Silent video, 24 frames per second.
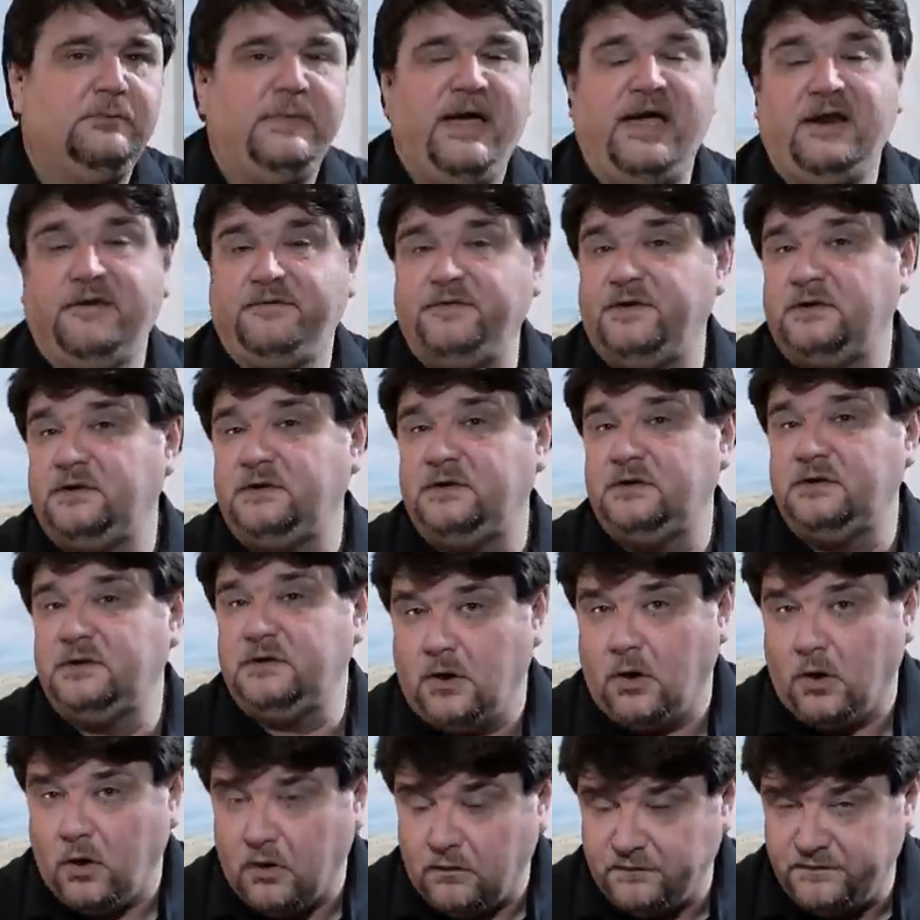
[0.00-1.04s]
benefit
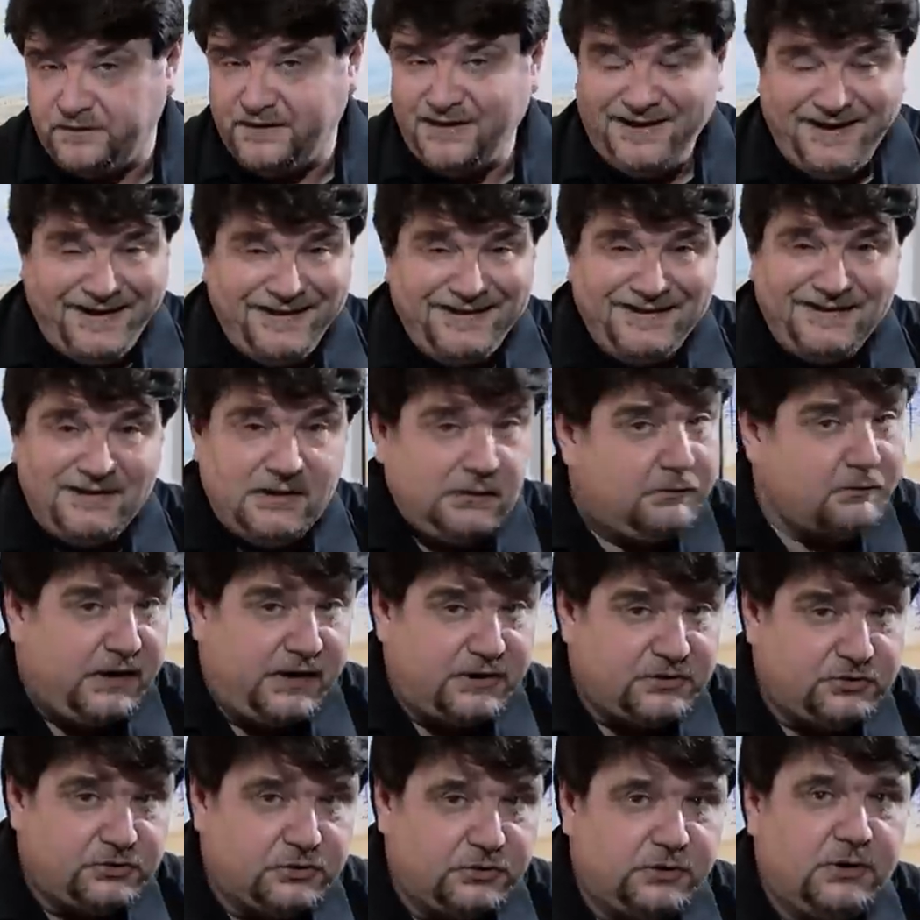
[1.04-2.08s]
of the
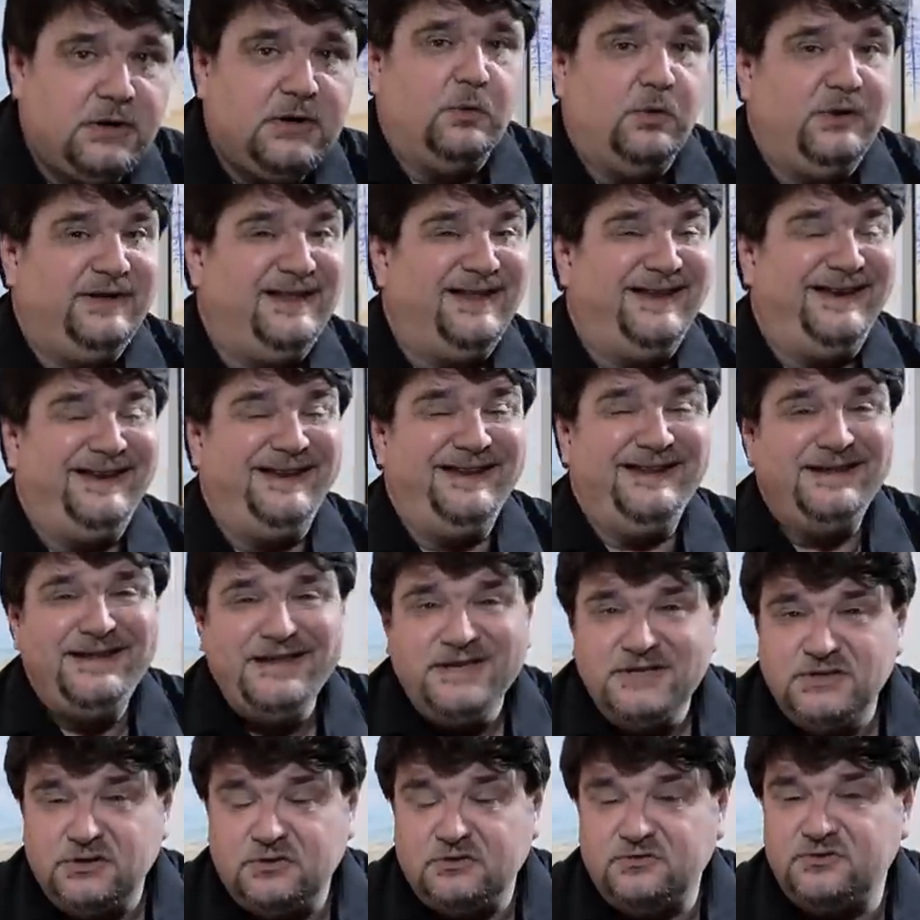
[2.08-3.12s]
integration with an
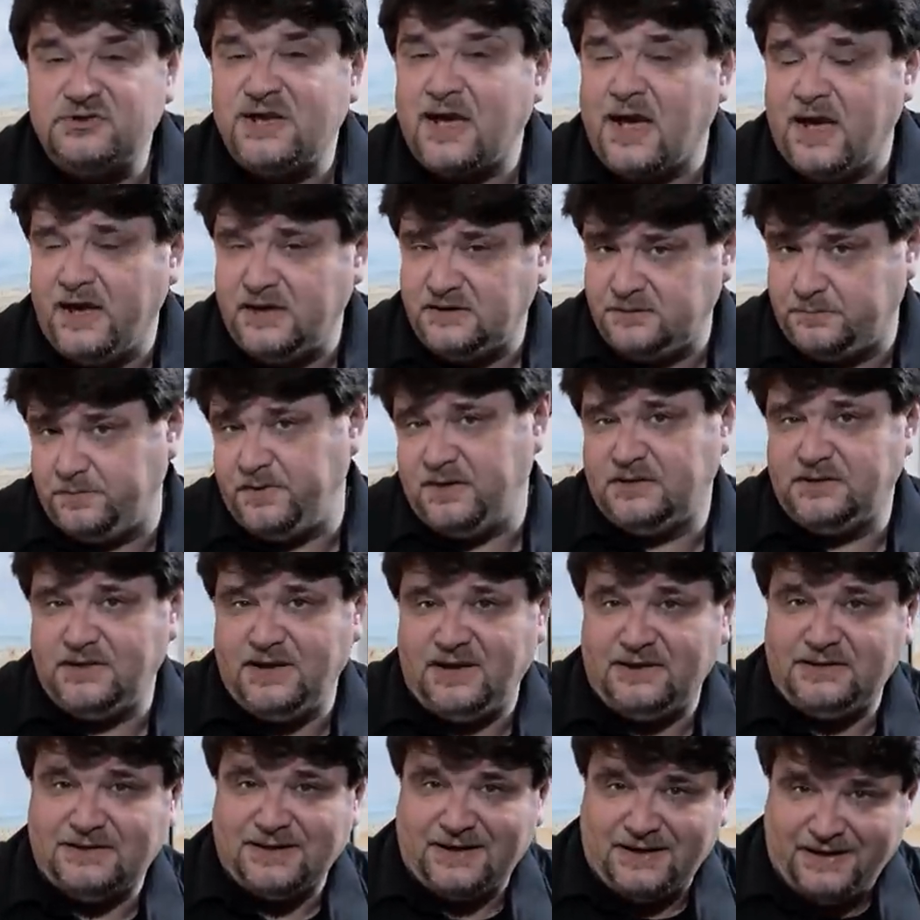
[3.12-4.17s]
indigenous high-speed
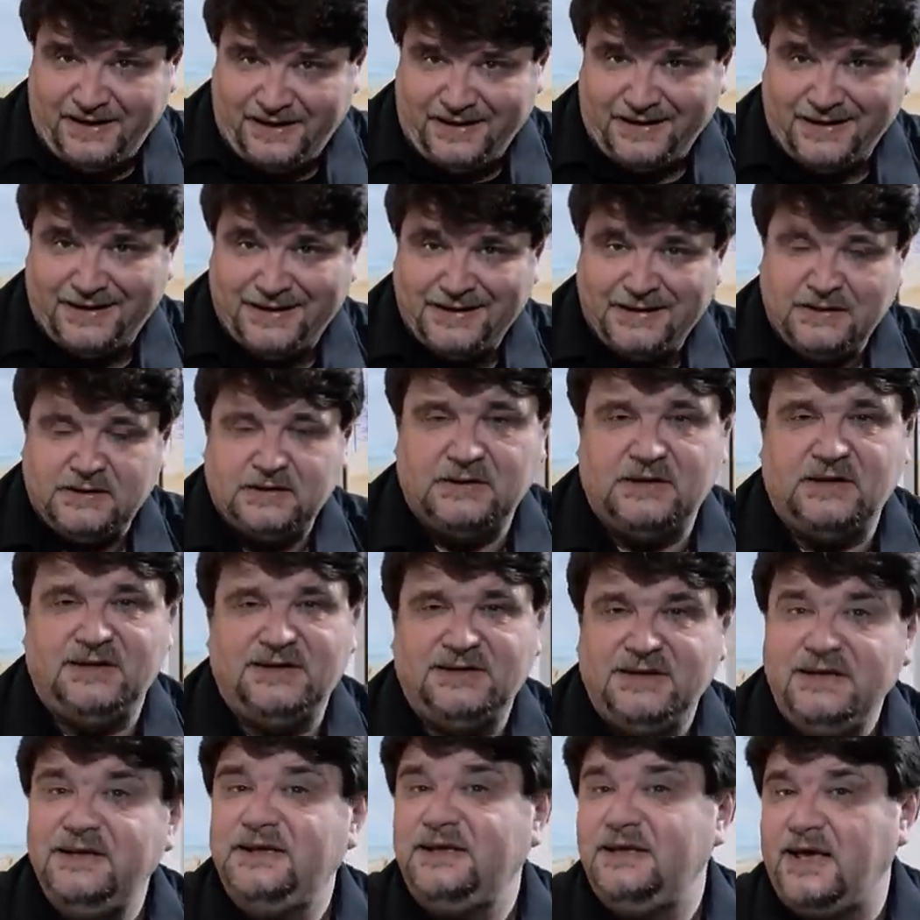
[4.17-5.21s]
data link, the
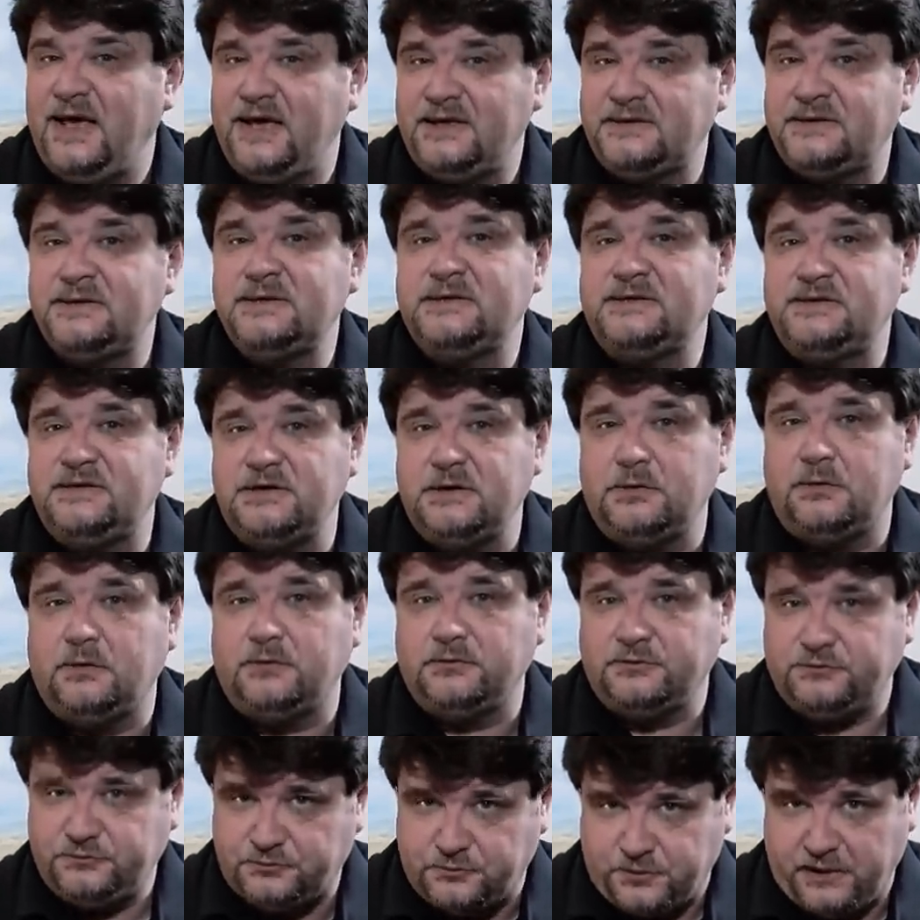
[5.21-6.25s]

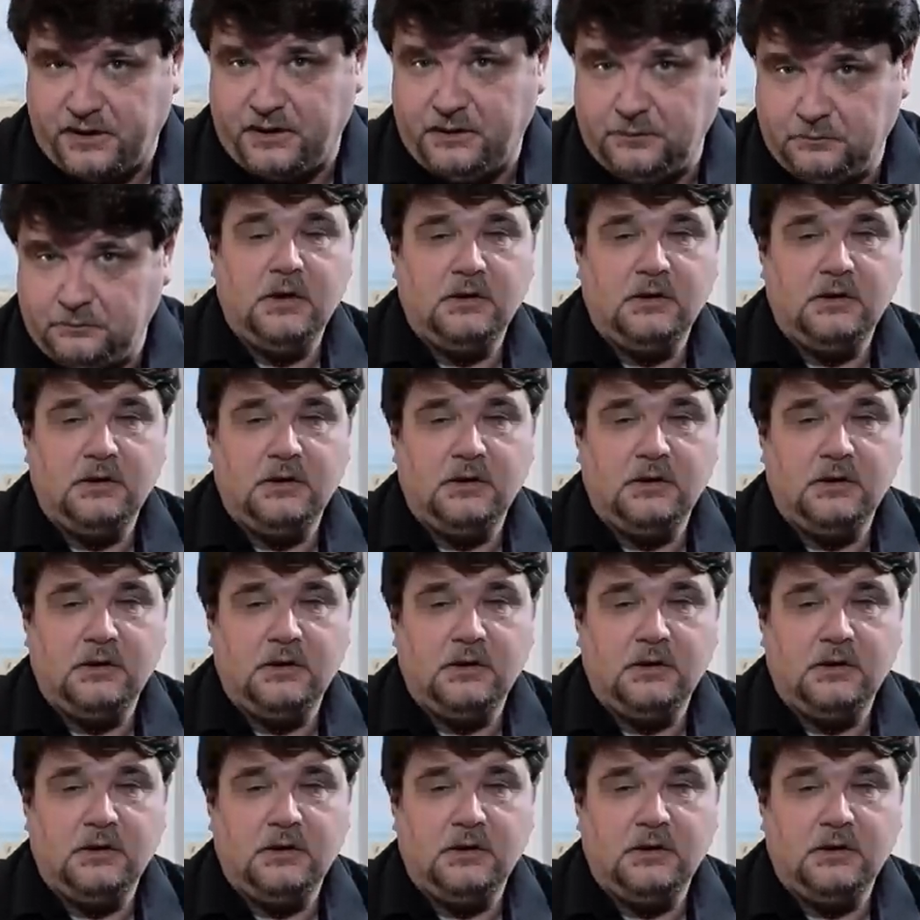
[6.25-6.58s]
DTS-03.